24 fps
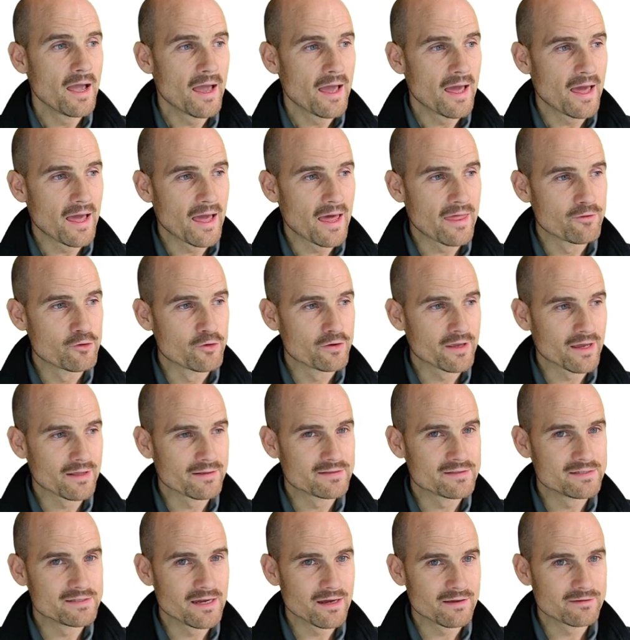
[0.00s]
And you can
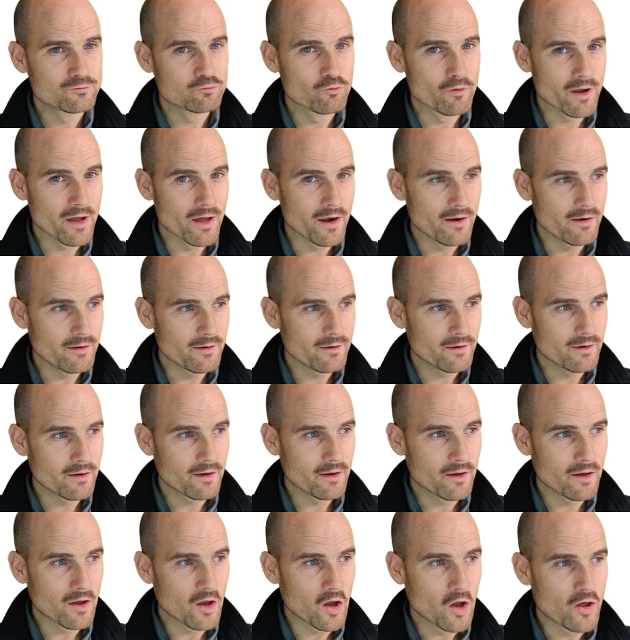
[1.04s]
see as well
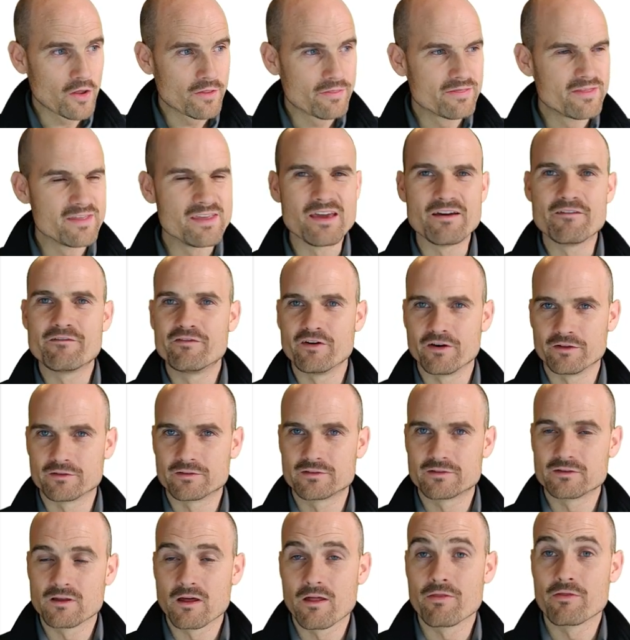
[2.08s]
the
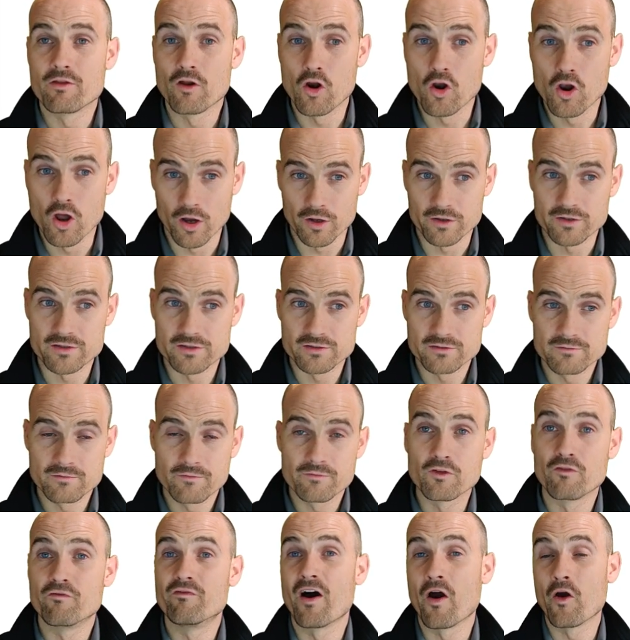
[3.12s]
events, the logs,
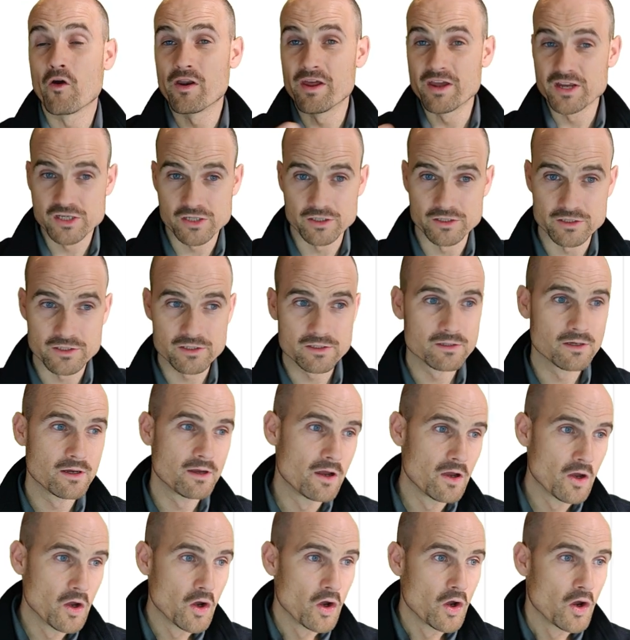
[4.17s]
the violations.
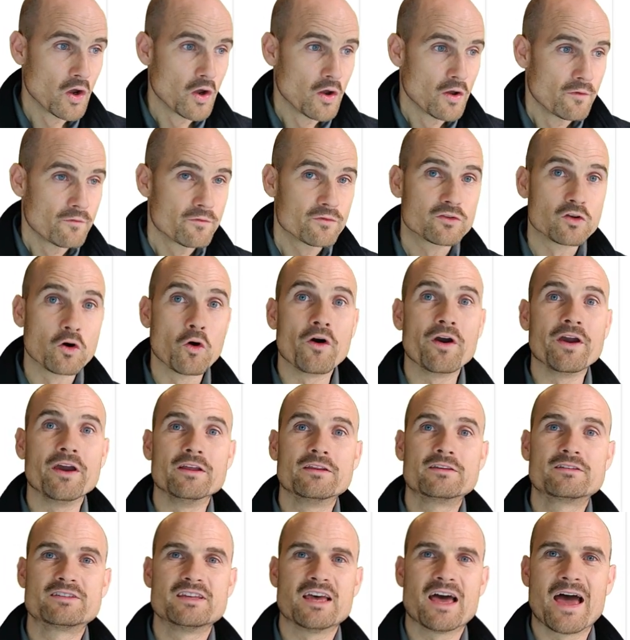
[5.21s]
So
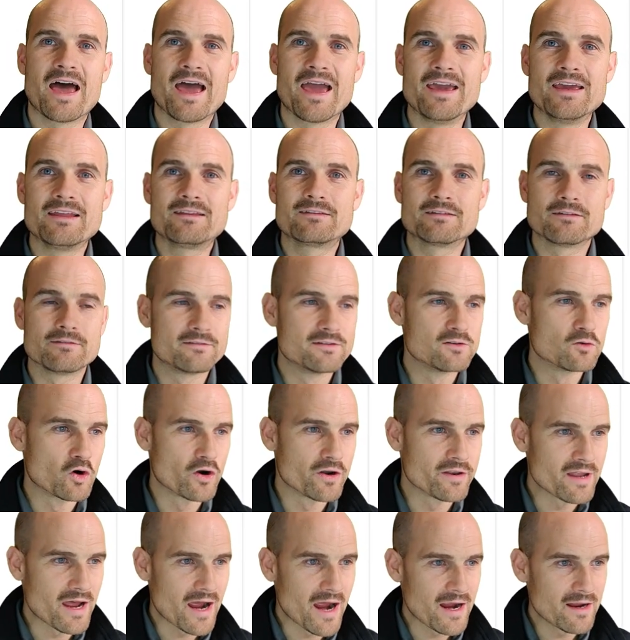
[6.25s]
it's
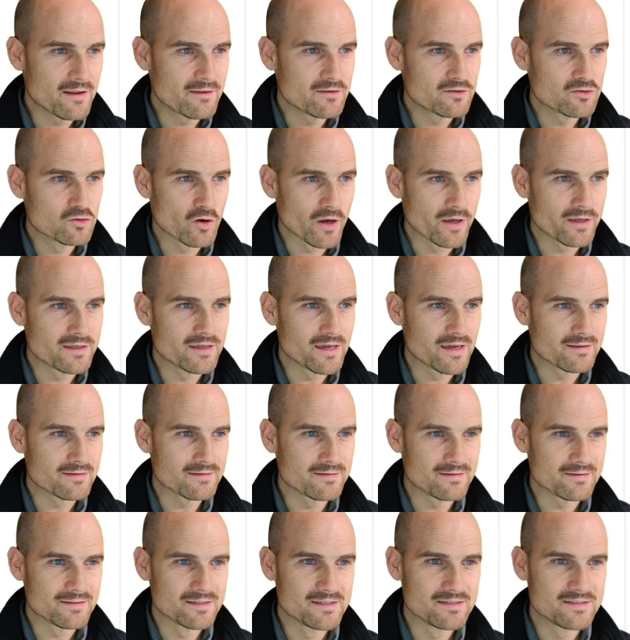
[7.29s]
809, so I guess
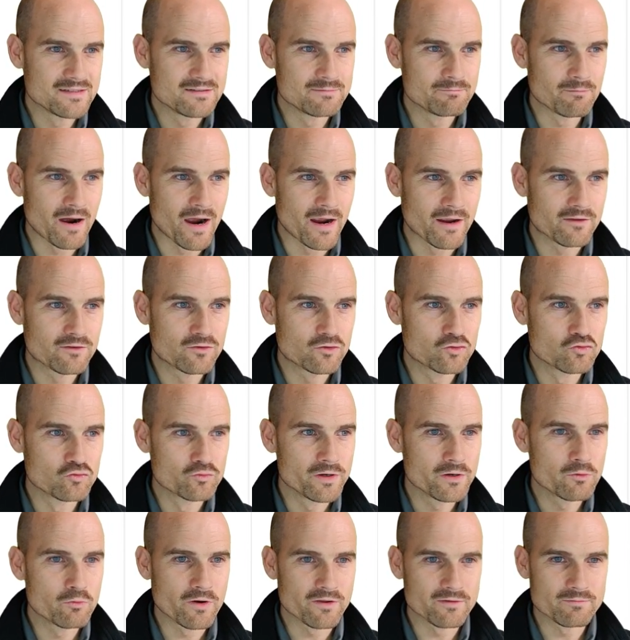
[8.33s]
this is my two
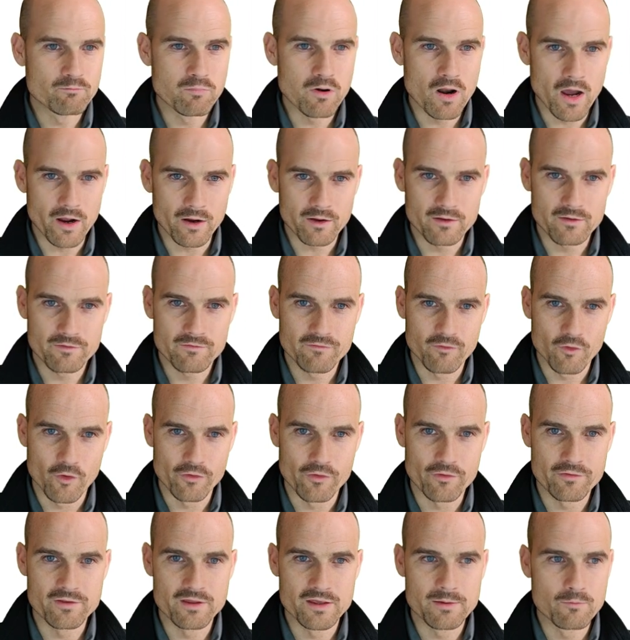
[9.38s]
request block for
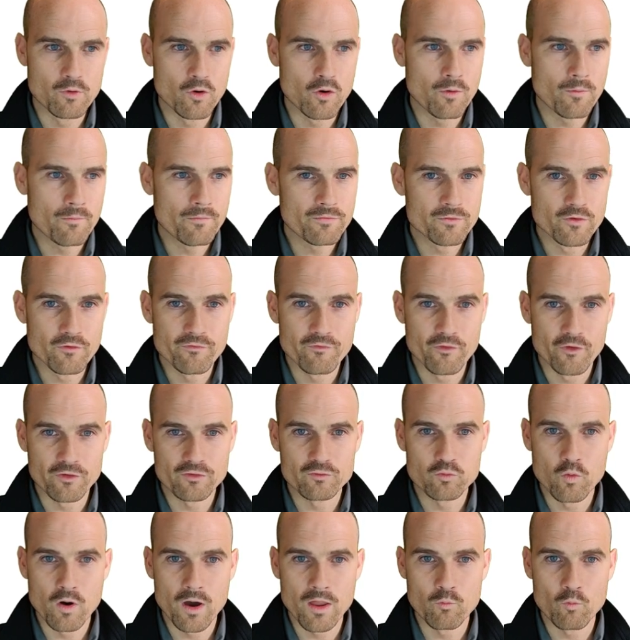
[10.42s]
the demo. The
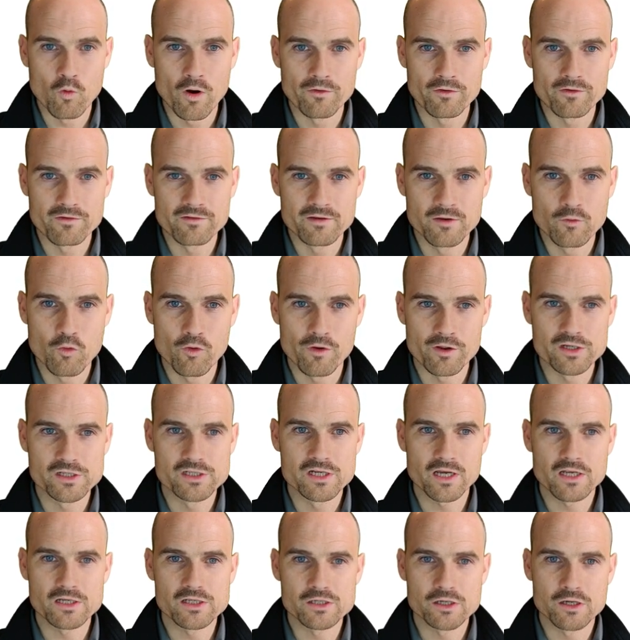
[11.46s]
first one was a SQL
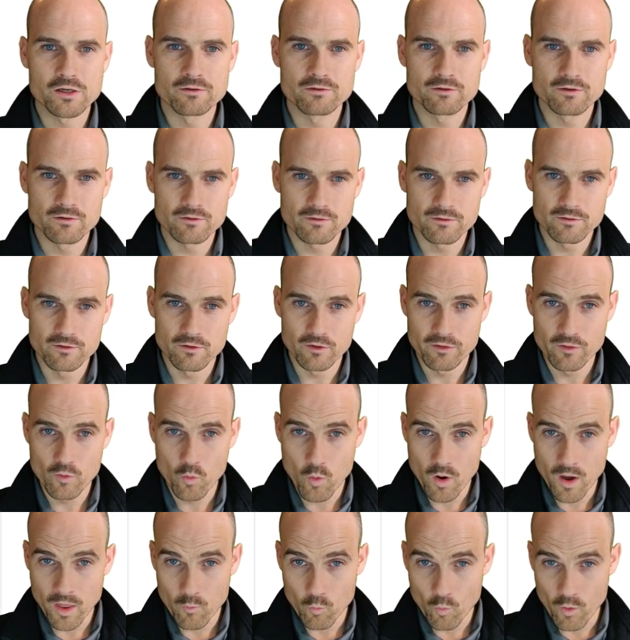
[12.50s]
injection, the, the other
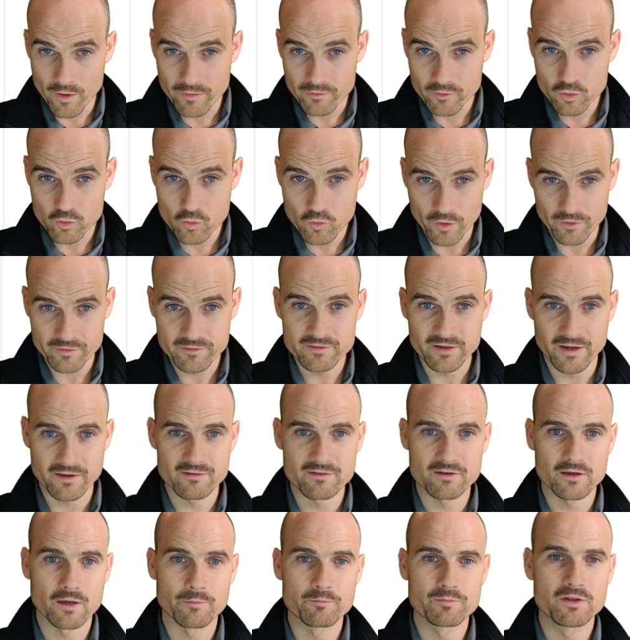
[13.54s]
one was a cross-site
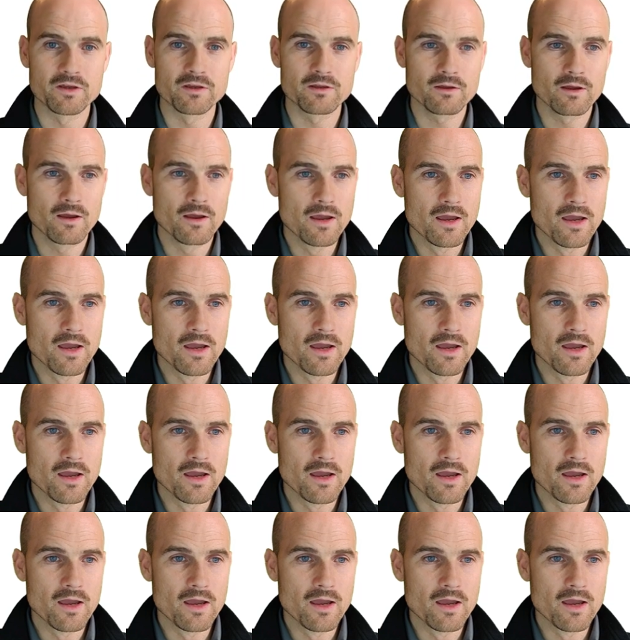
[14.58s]
scripting.